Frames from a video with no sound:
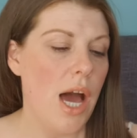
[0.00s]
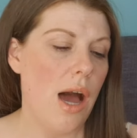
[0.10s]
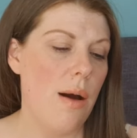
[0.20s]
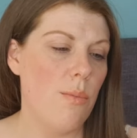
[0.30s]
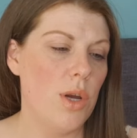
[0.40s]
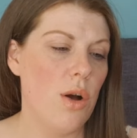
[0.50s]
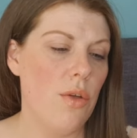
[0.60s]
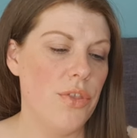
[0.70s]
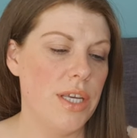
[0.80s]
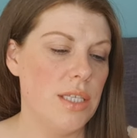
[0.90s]
And we
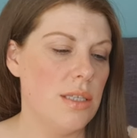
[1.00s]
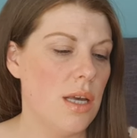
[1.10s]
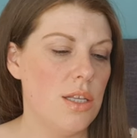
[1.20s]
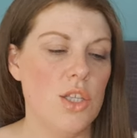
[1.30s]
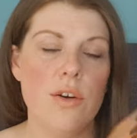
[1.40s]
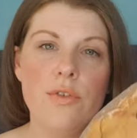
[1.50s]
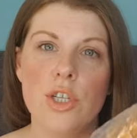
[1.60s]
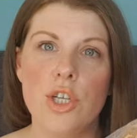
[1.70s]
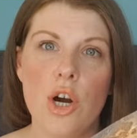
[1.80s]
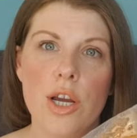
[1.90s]
got this
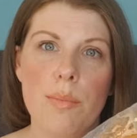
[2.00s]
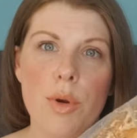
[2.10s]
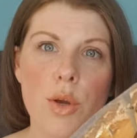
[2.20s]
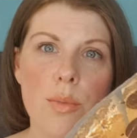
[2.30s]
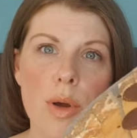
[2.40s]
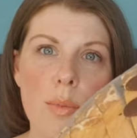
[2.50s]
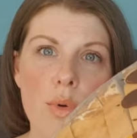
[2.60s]
soft Tiger Bloomer